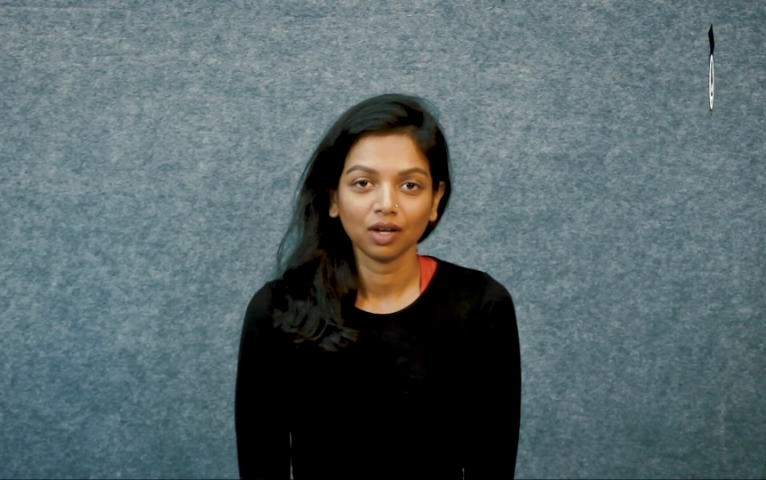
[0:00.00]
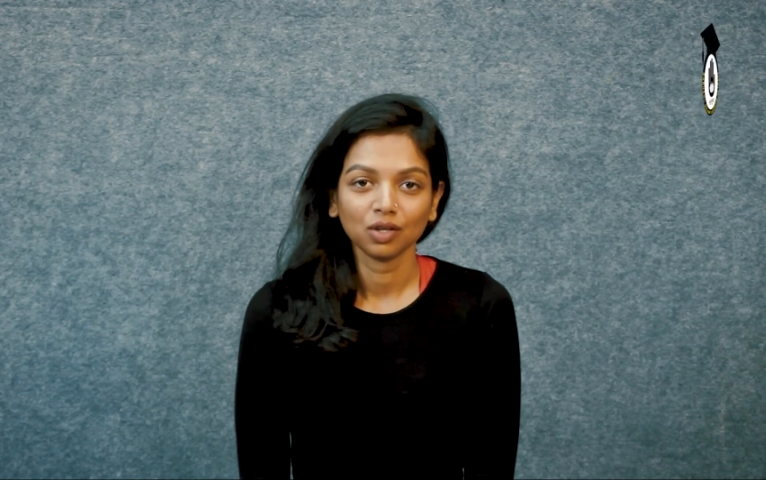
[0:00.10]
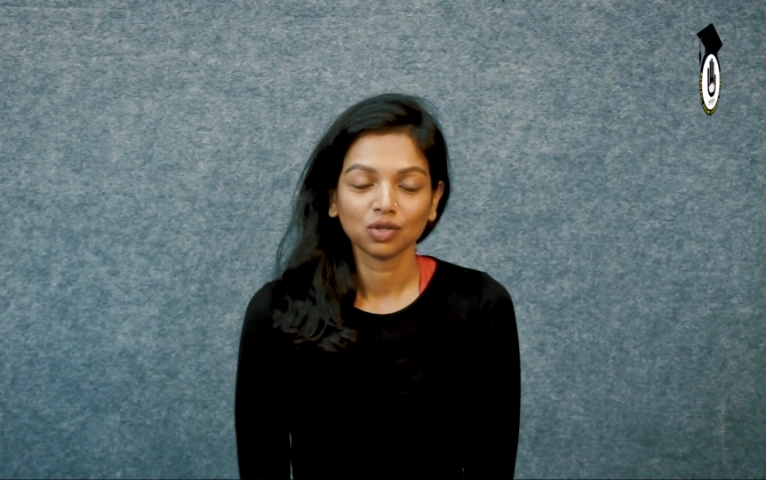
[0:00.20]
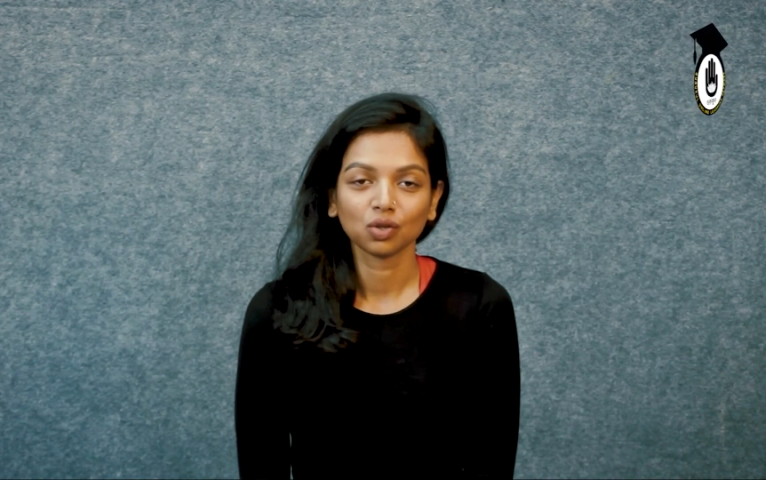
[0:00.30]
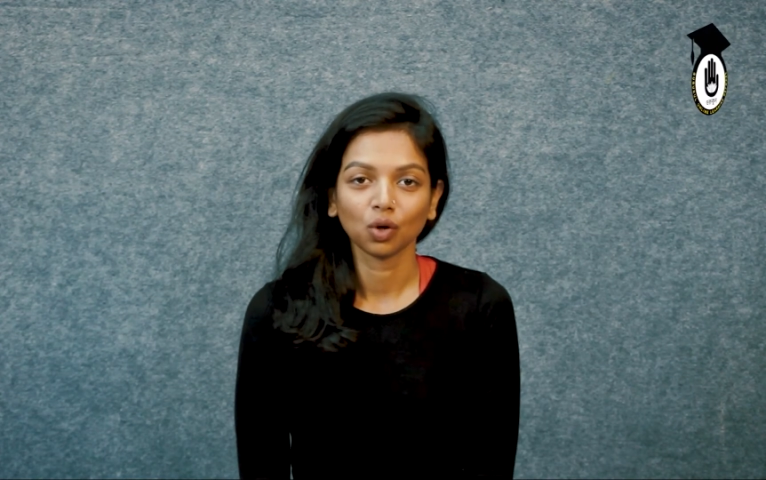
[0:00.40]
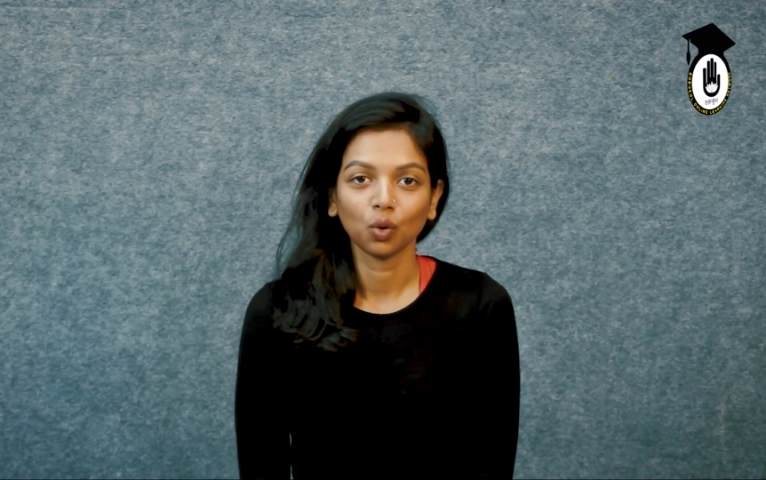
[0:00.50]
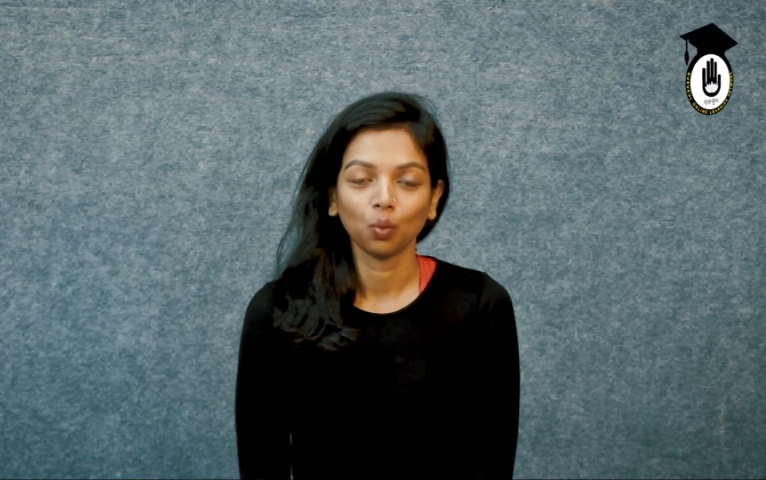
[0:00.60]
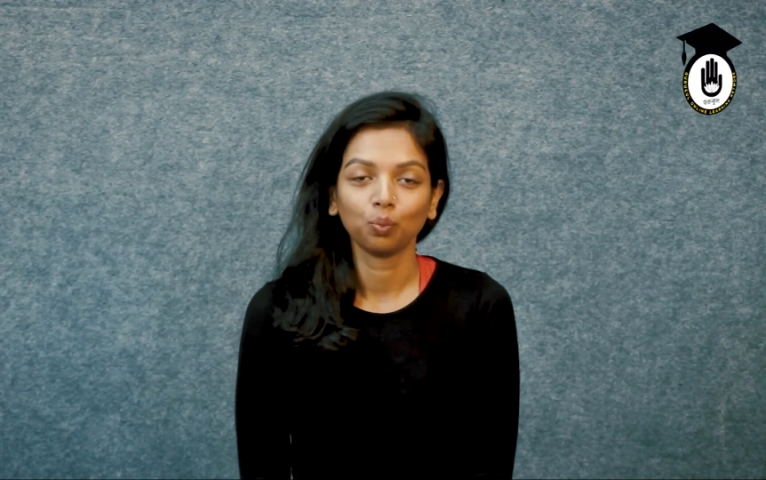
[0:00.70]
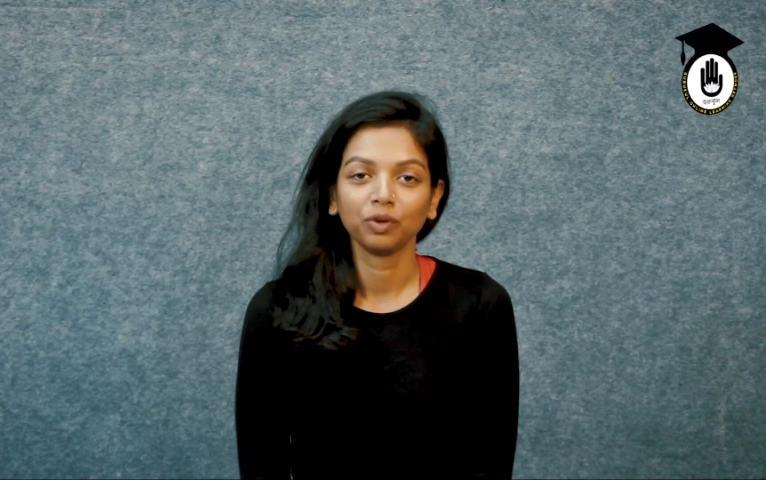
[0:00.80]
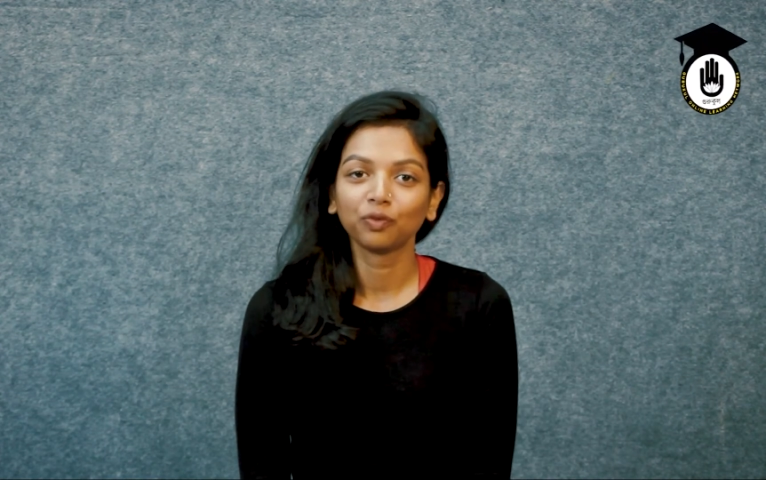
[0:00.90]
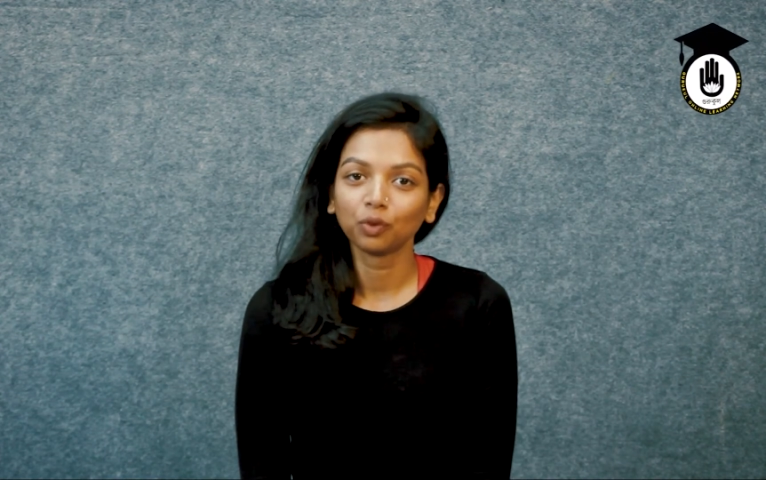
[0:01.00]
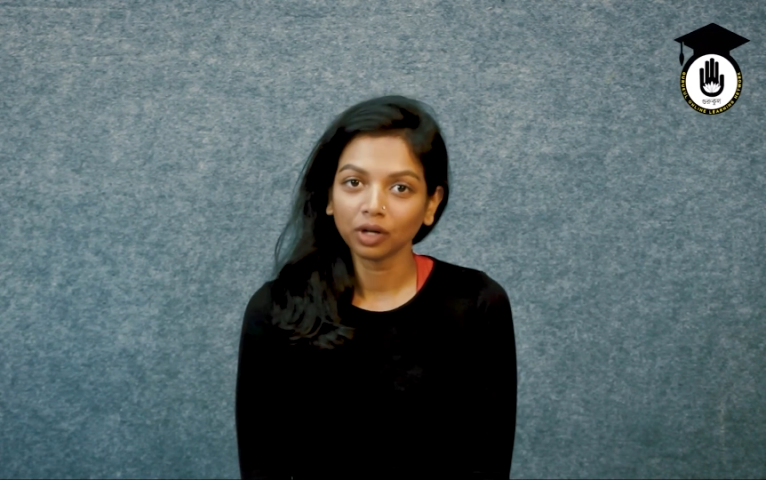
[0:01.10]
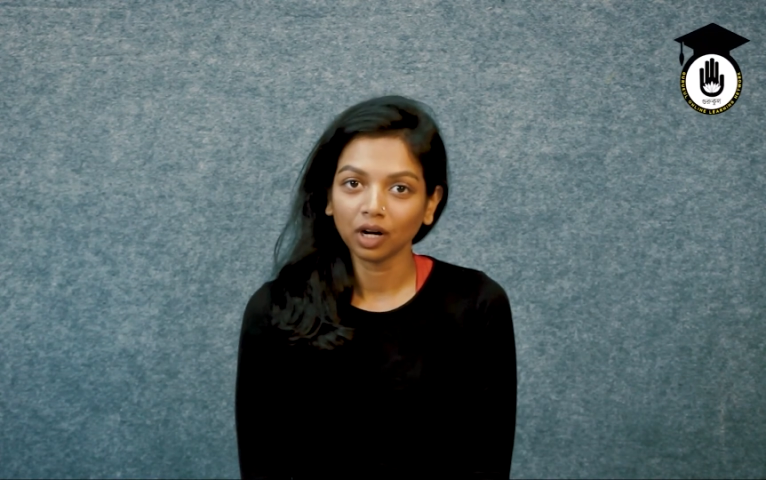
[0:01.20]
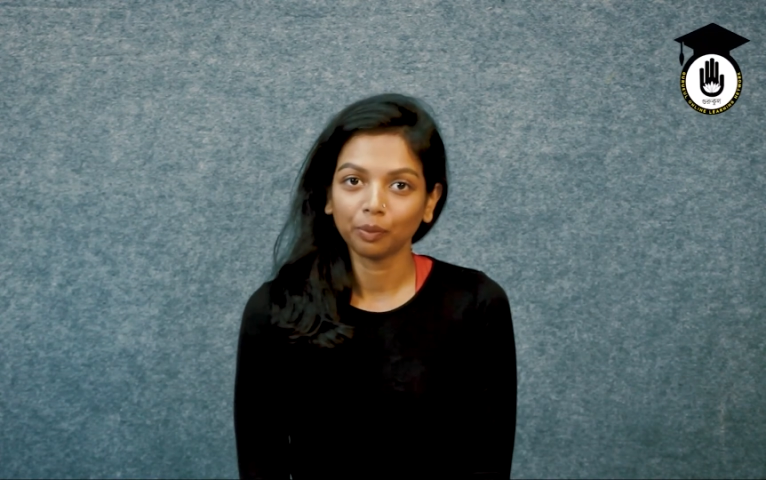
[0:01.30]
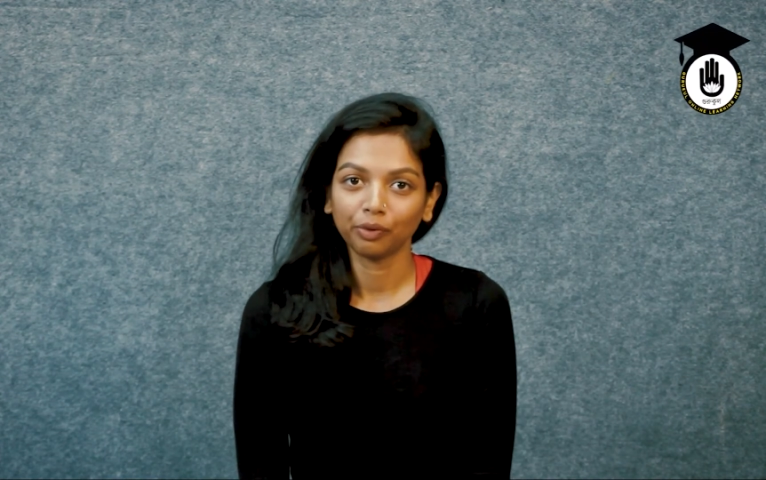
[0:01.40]
So before
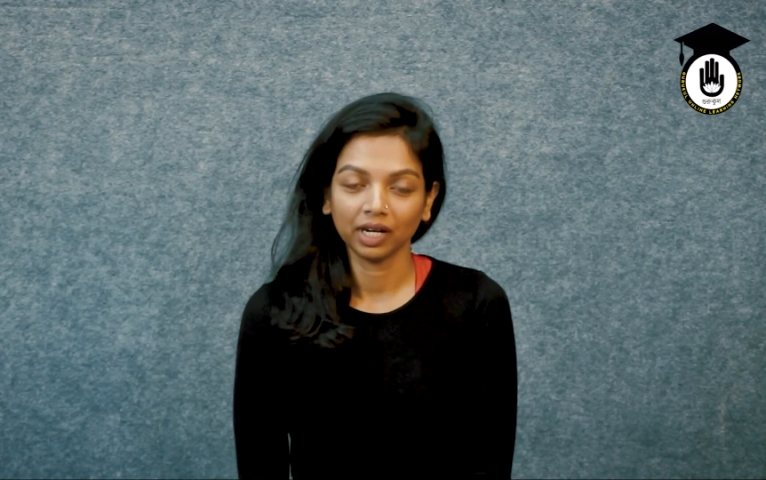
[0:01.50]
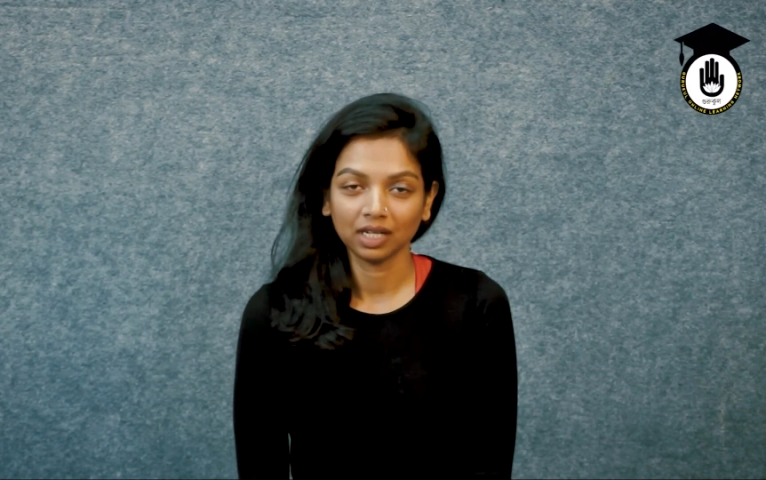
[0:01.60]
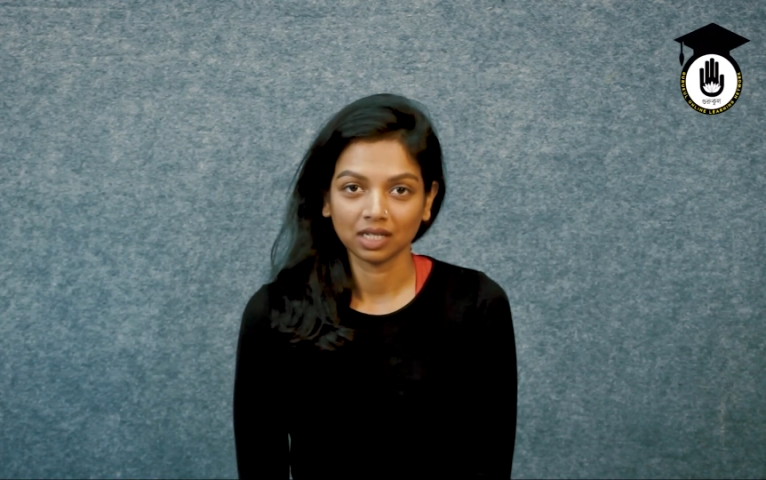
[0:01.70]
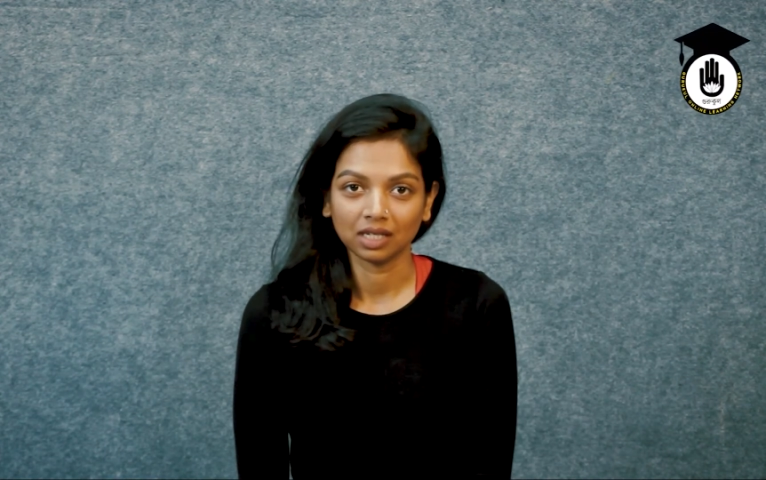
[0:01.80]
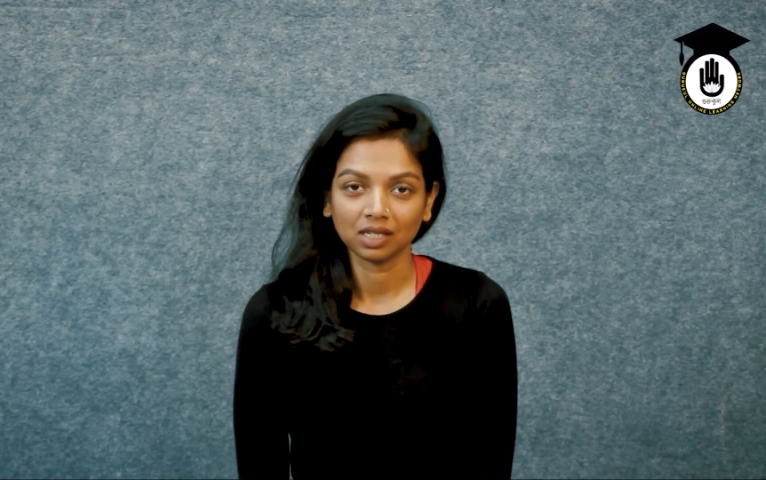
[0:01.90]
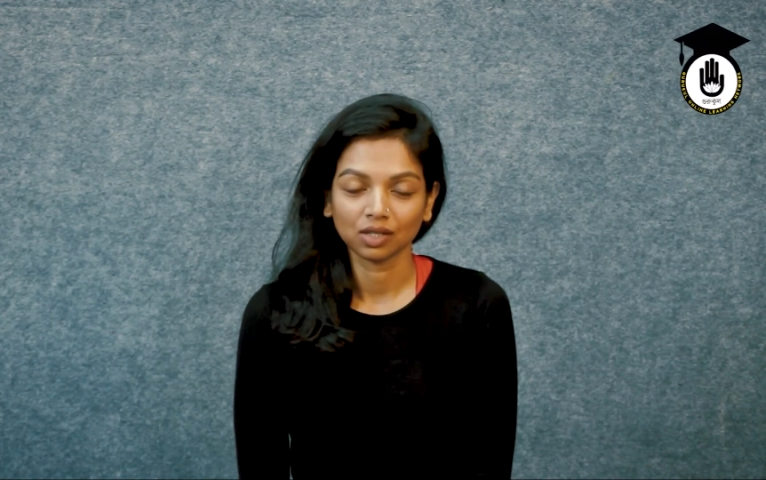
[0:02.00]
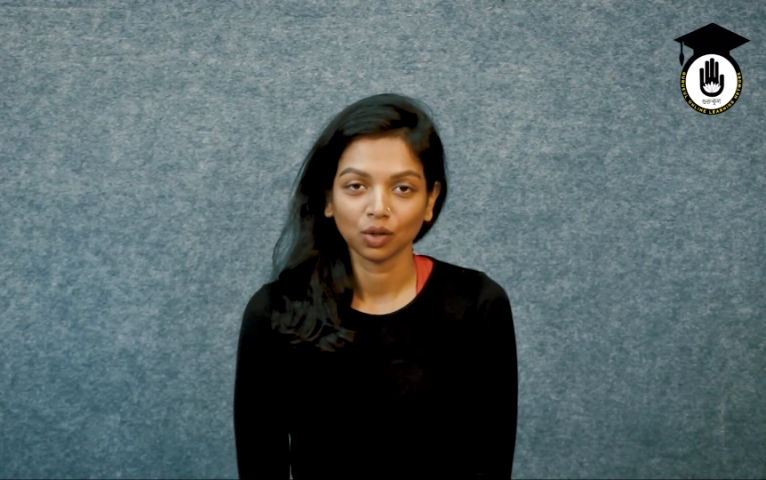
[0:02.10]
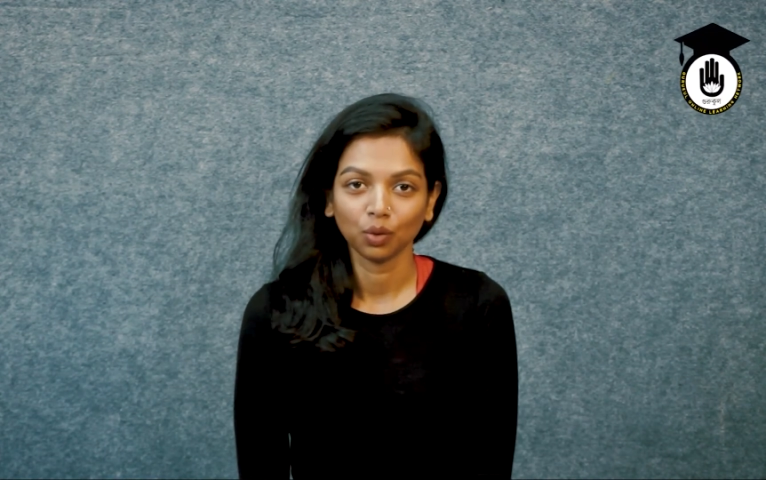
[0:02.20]
our practice,